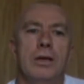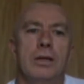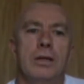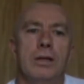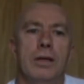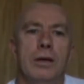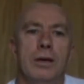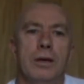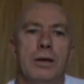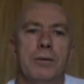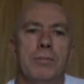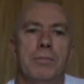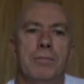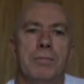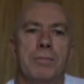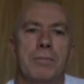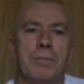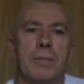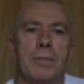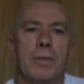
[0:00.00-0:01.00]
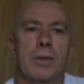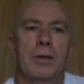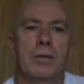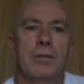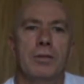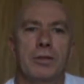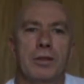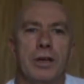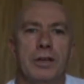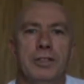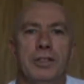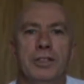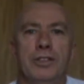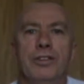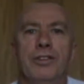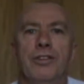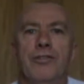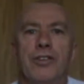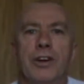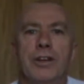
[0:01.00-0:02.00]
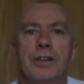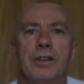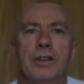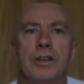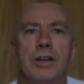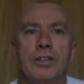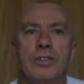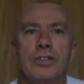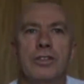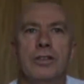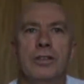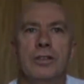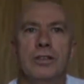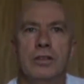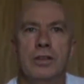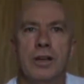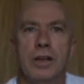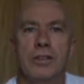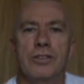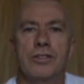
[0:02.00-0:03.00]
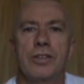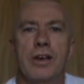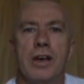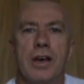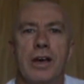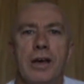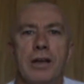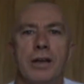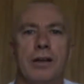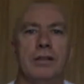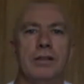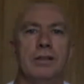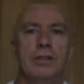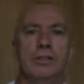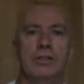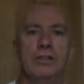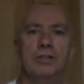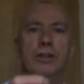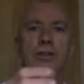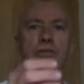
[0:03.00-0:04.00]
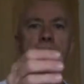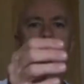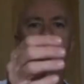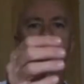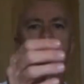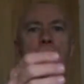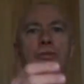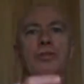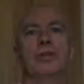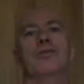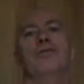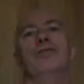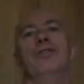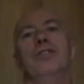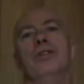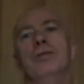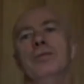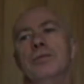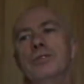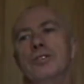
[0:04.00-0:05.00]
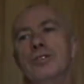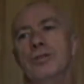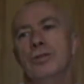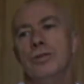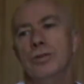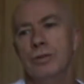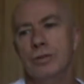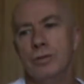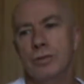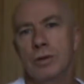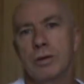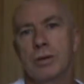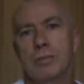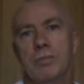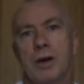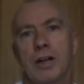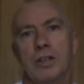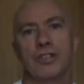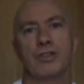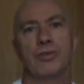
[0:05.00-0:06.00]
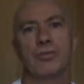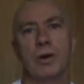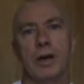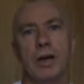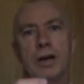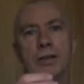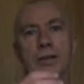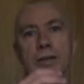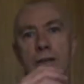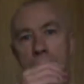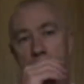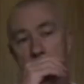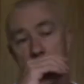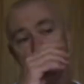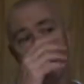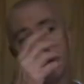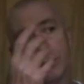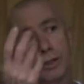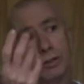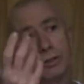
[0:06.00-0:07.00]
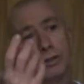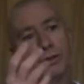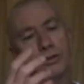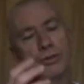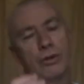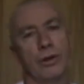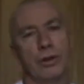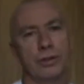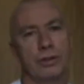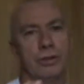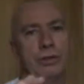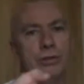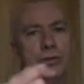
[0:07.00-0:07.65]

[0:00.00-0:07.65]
They need to defend against the hand, and it is difficult for them to punch around it, and if they do try to,